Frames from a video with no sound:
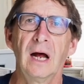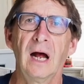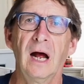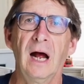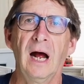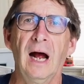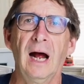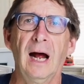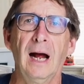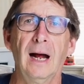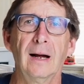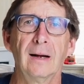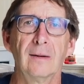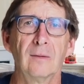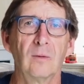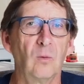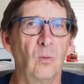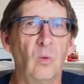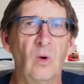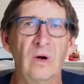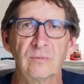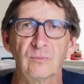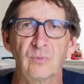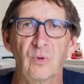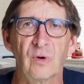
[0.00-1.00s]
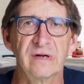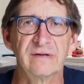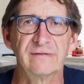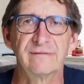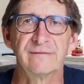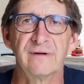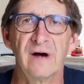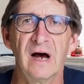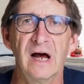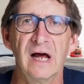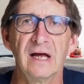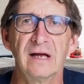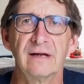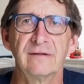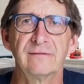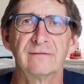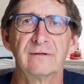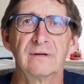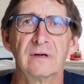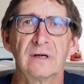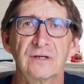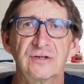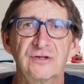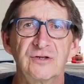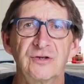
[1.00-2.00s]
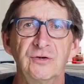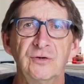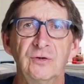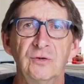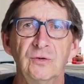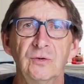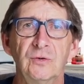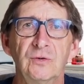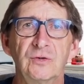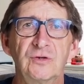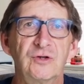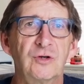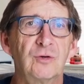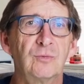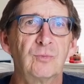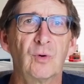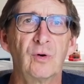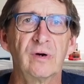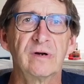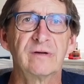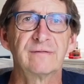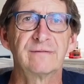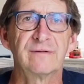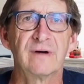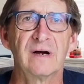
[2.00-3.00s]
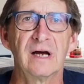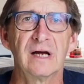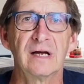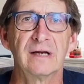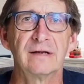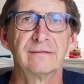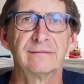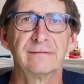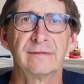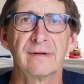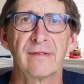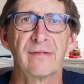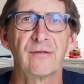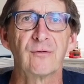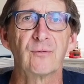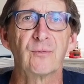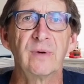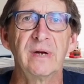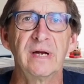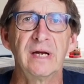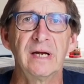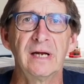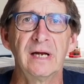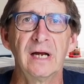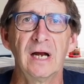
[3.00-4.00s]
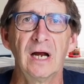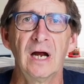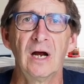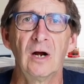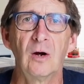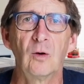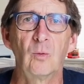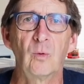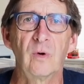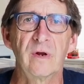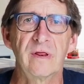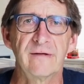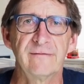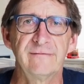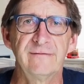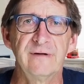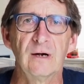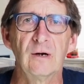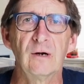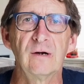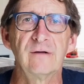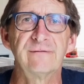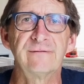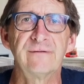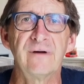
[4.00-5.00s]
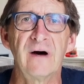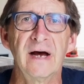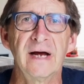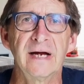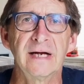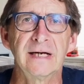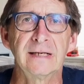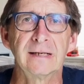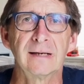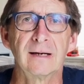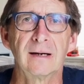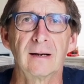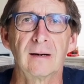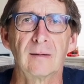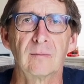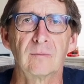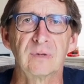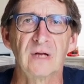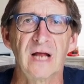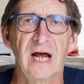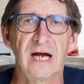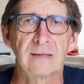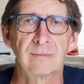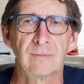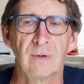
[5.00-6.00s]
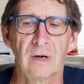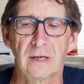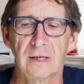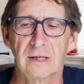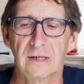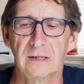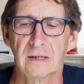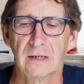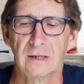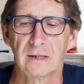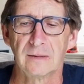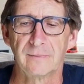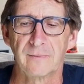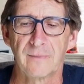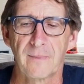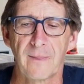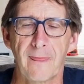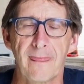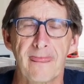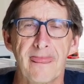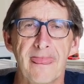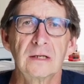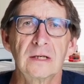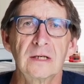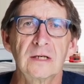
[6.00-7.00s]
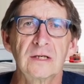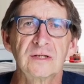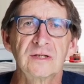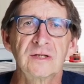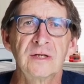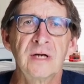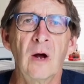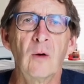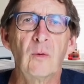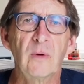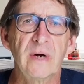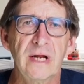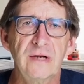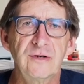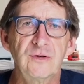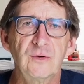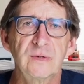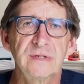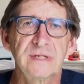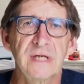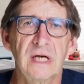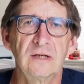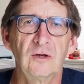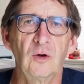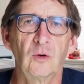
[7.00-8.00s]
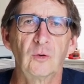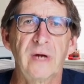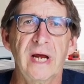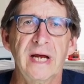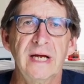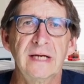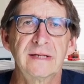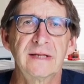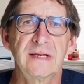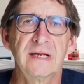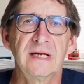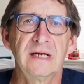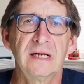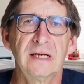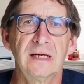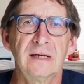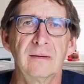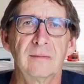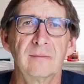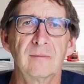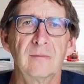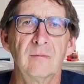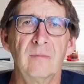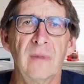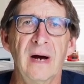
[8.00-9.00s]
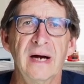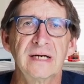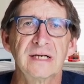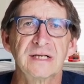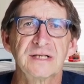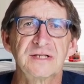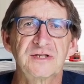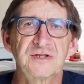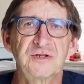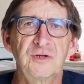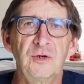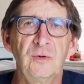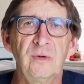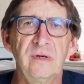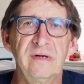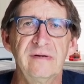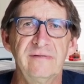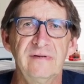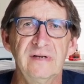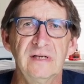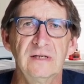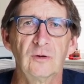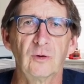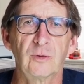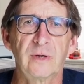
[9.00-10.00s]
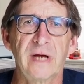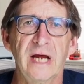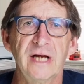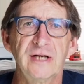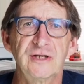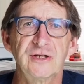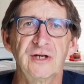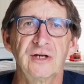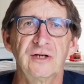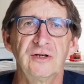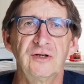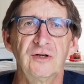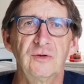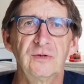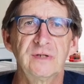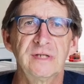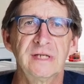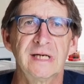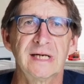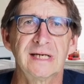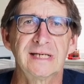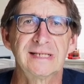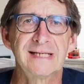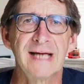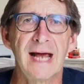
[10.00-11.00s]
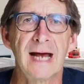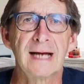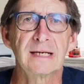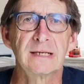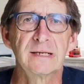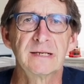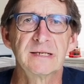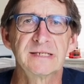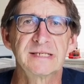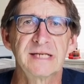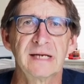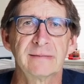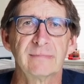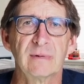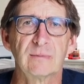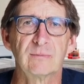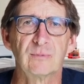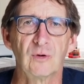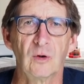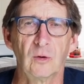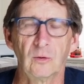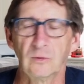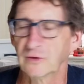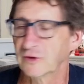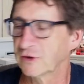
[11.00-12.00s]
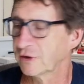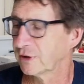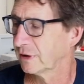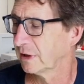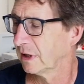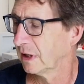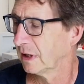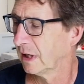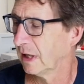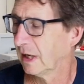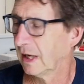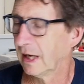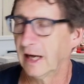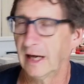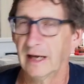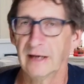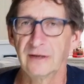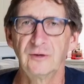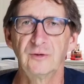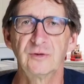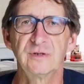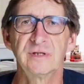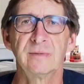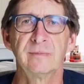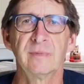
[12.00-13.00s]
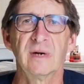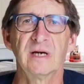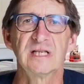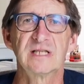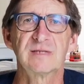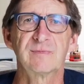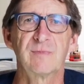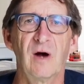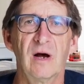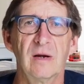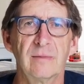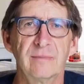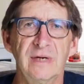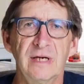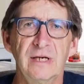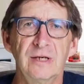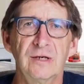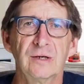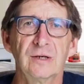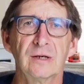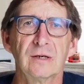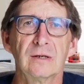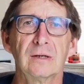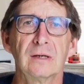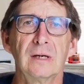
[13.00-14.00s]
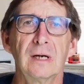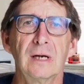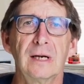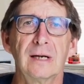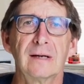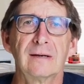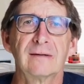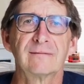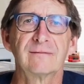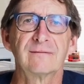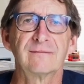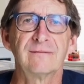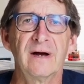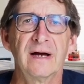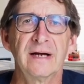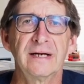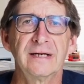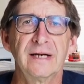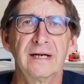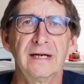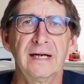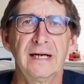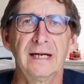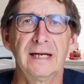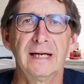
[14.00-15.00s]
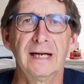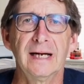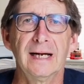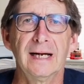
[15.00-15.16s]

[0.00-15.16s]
uh, 1.5 to 2.5 and 3 with a very fine black marker. So now what I do is I locate the minus 2 EV location using exactly the same approach, using my spot meter, find a